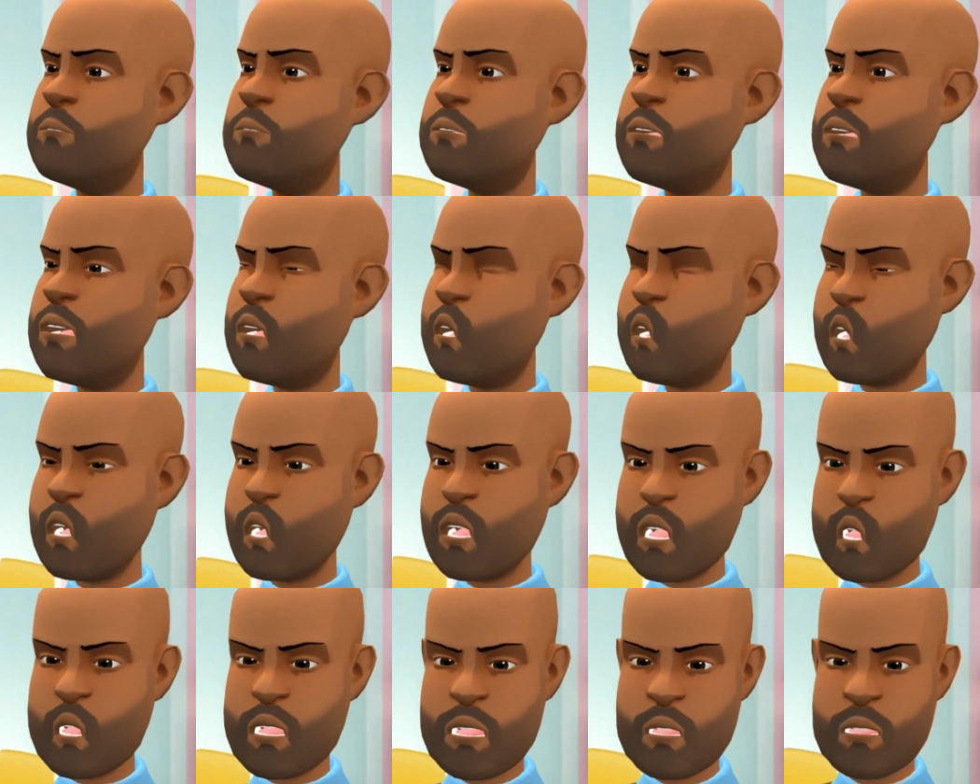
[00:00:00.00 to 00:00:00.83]
You know,
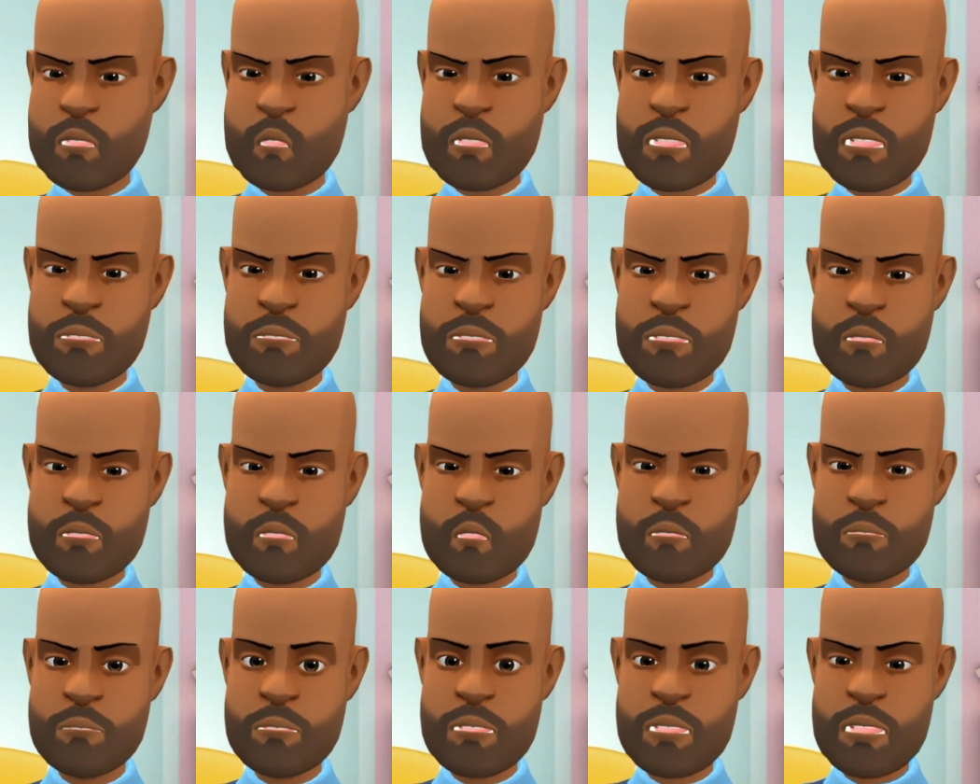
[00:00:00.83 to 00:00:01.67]
I would have
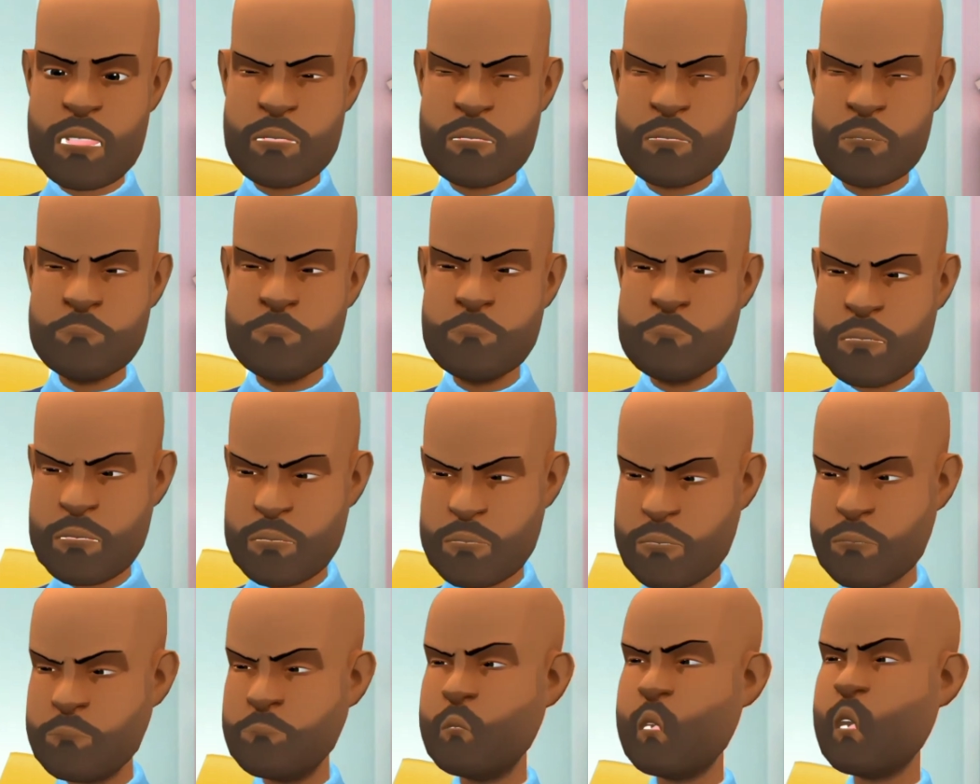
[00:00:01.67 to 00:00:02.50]
loved to
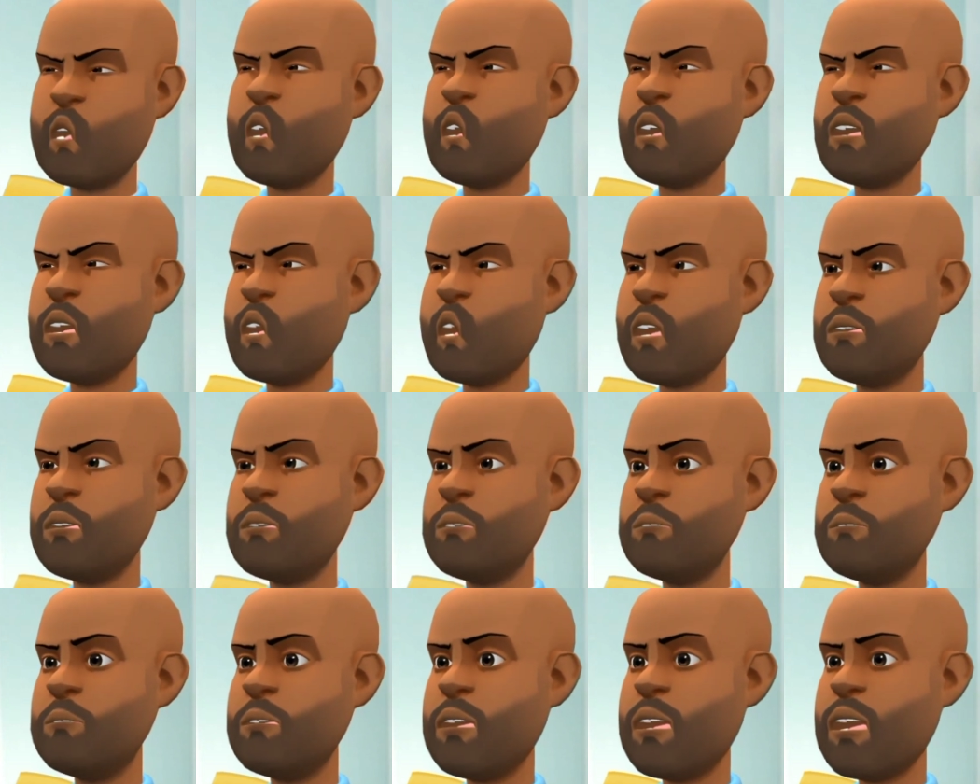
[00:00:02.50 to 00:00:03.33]
stay longer
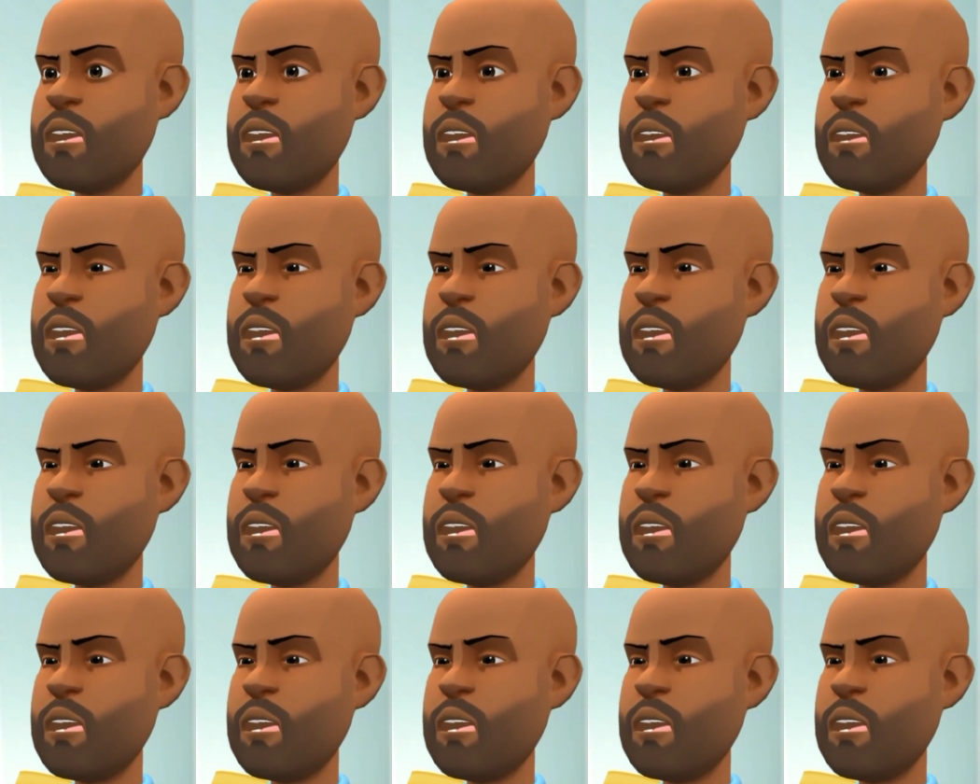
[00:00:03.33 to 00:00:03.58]
with you,